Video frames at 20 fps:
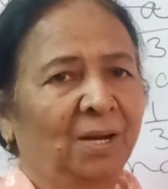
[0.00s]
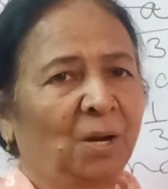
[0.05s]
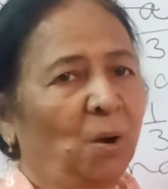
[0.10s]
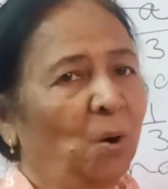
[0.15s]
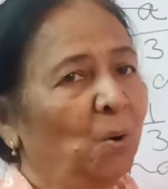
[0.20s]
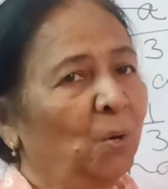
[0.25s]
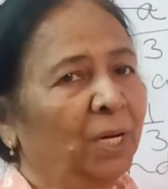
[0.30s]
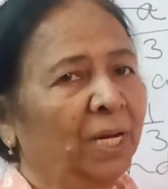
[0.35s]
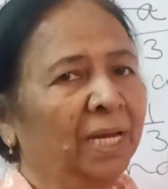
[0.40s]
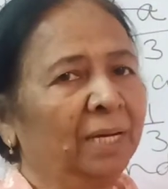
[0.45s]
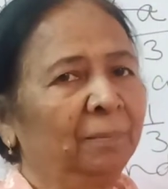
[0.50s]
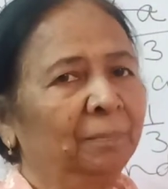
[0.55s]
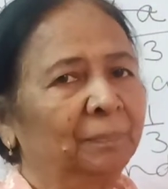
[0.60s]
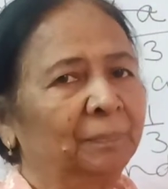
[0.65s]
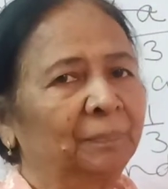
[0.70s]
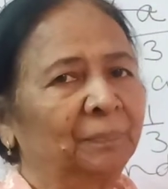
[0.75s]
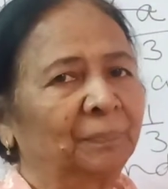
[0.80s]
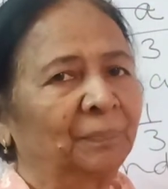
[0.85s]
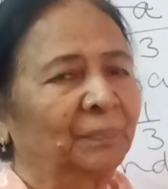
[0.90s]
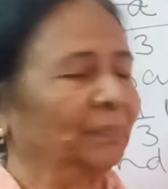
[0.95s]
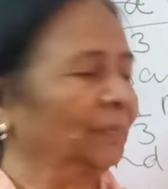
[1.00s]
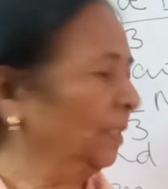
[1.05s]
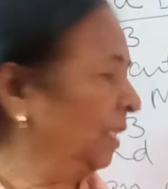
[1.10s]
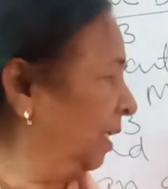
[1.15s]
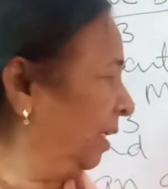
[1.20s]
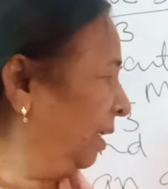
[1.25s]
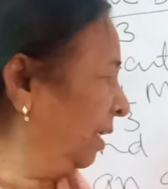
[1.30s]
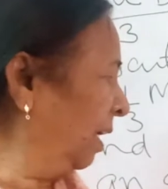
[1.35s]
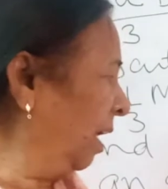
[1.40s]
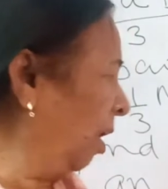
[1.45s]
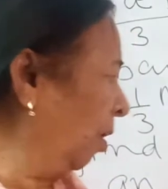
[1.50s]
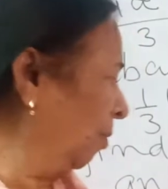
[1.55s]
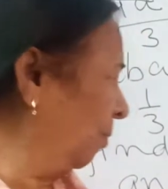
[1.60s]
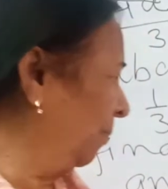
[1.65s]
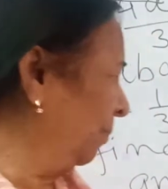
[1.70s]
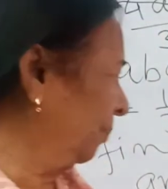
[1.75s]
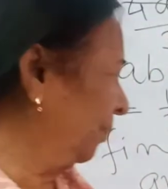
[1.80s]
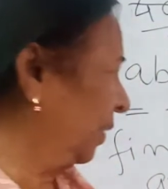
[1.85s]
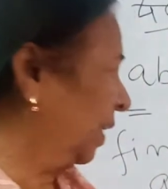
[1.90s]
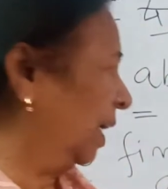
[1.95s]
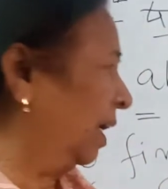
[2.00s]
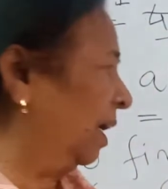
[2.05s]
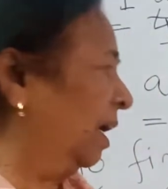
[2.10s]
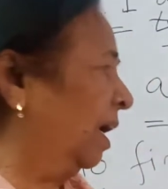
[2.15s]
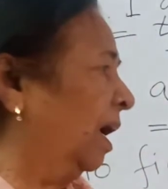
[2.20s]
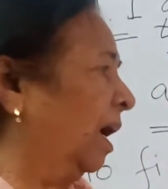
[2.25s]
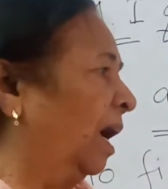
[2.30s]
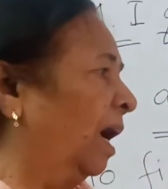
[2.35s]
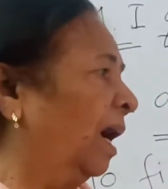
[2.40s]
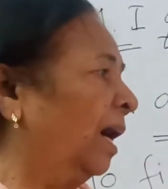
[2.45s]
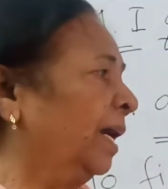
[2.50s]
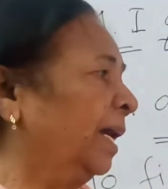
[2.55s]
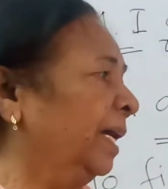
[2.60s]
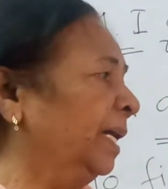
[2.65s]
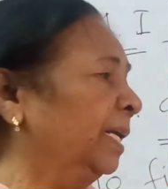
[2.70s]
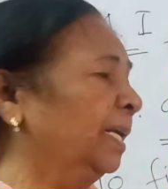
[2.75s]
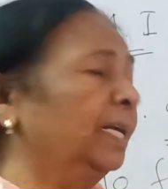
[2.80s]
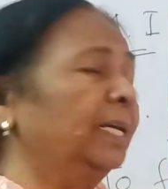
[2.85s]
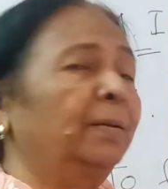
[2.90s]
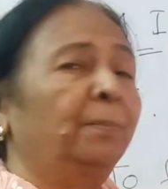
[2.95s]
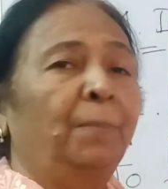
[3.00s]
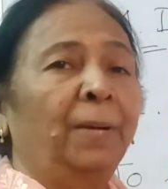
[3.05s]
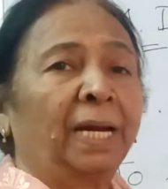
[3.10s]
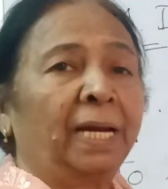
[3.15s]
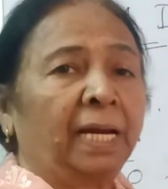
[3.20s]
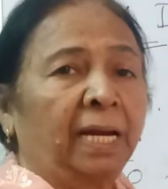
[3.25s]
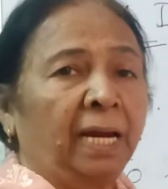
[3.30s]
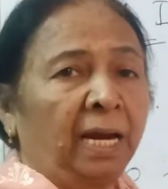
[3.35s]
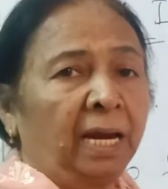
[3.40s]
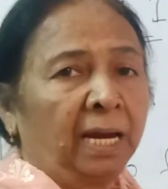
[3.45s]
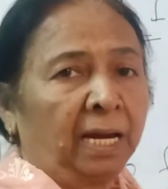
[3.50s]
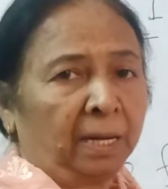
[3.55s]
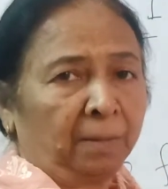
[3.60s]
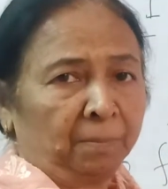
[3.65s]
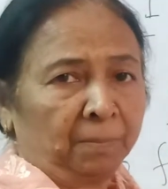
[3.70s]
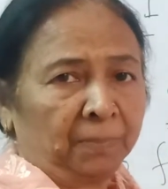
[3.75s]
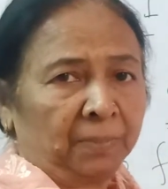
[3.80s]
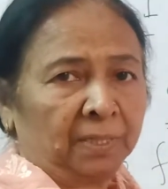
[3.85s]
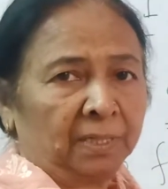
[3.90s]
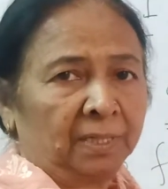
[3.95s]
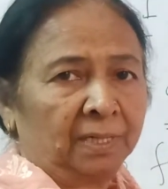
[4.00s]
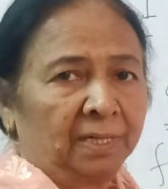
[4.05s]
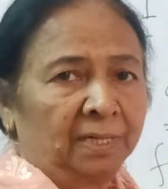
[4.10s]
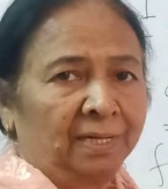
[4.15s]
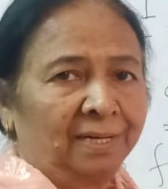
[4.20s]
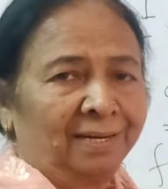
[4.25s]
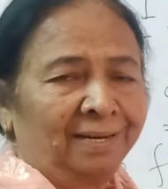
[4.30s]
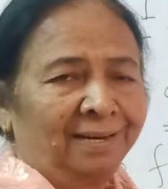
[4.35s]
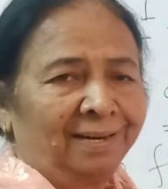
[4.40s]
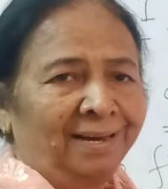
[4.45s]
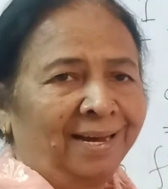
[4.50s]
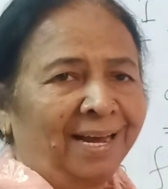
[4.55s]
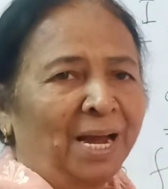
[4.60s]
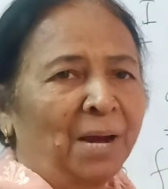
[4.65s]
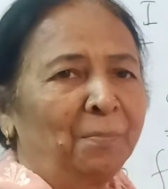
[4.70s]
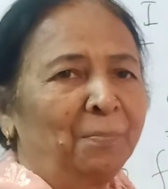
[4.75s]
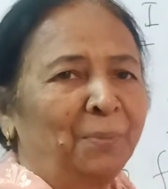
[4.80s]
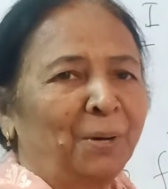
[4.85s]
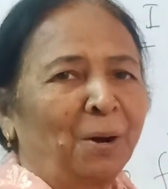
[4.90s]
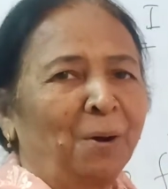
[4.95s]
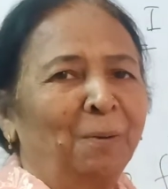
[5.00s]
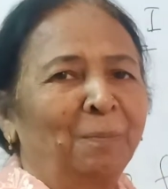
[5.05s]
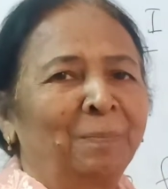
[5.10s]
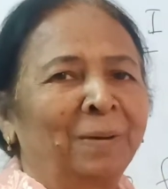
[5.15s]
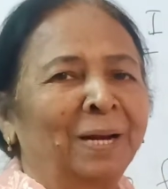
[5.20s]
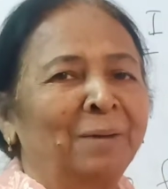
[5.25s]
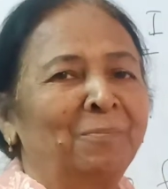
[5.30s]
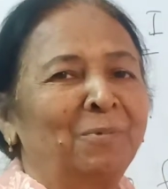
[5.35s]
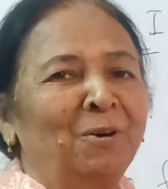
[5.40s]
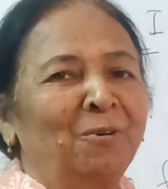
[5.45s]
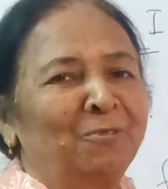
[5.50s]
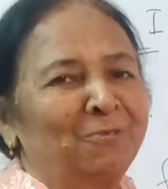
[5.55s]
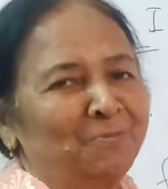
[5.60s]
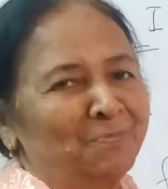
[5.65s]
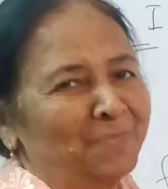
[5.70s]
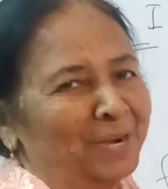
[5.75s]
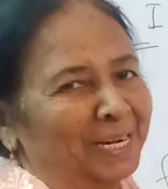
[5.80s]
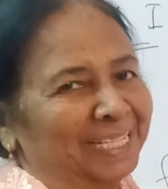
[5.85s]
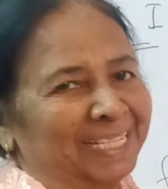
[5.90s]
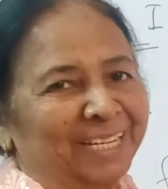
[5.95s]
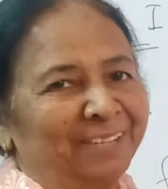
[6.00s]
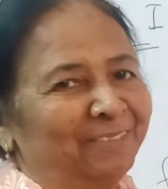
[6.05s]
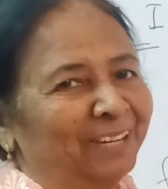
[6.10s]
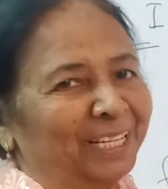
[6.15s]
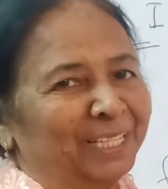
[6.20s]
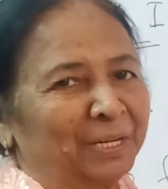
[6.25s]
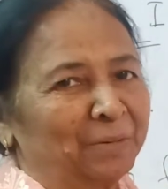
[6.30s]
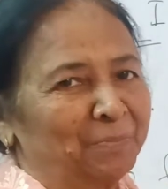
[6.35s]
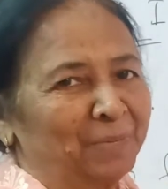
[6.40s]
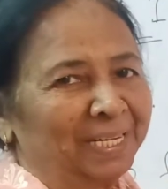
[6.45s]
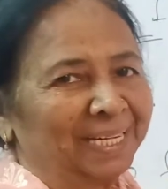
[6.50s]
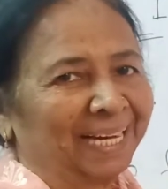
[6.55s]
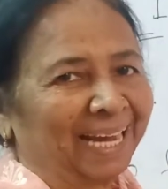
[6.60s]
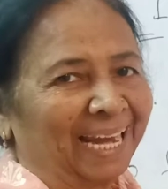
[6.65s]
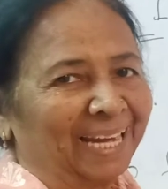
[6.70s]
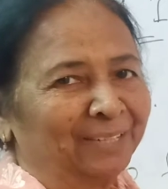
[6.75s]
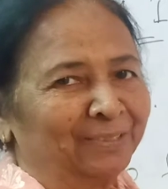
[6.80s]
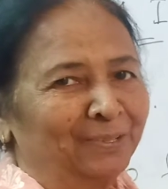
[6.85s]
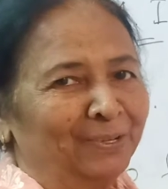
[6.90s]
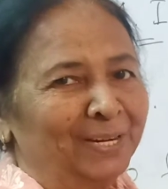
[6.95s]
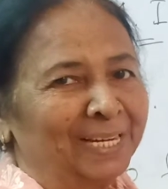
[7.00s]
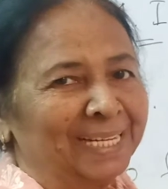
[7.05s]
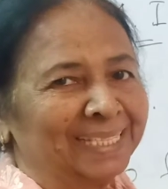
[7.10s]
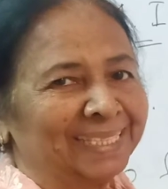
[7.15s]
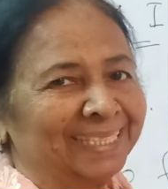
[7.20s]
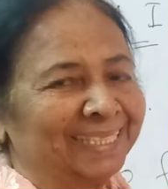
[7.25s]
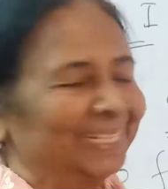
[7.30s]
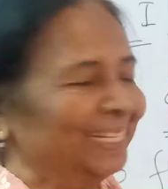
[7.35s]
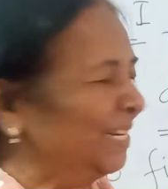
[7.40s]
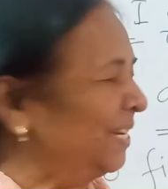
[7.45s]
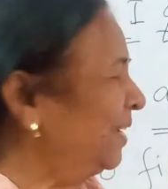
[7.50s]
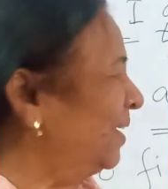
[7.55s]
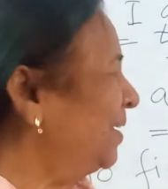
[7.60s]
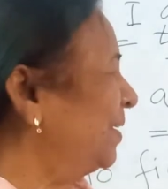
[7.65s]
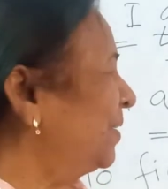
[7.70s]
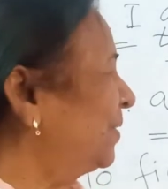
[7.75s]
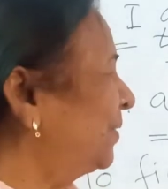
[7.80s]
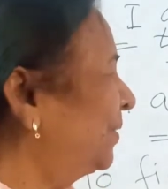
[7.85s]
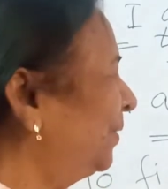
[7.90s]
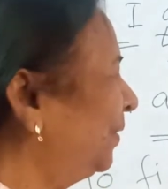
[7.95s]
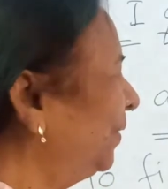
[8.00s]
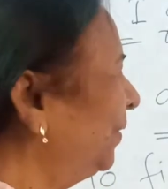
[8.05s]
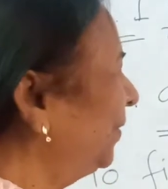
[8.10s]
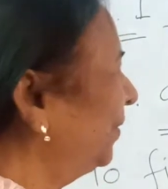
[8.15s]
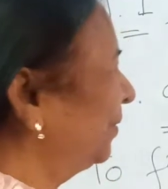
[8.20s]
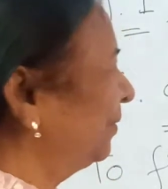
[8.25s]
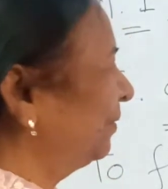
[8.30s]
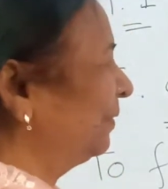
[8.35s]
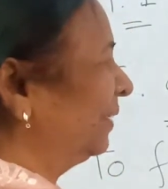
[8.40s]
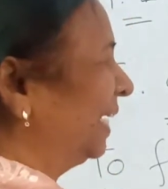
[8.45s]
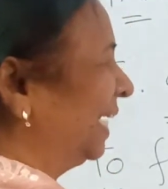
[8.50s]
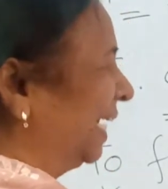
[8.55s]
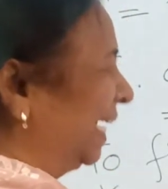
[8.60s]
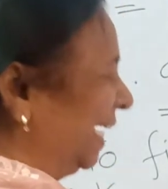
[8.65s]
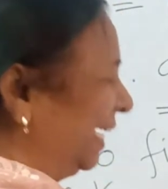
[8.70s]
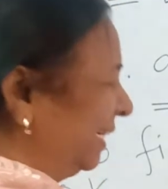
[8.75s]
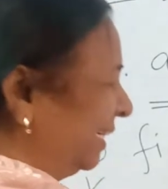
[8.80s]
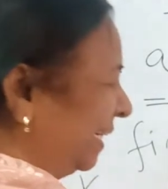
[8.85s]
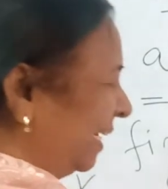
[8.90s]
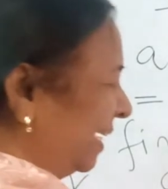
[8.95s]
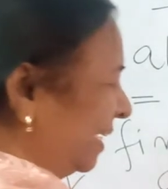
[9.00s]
Okay. Now again it became a problem of multivariable calculus. So you will get the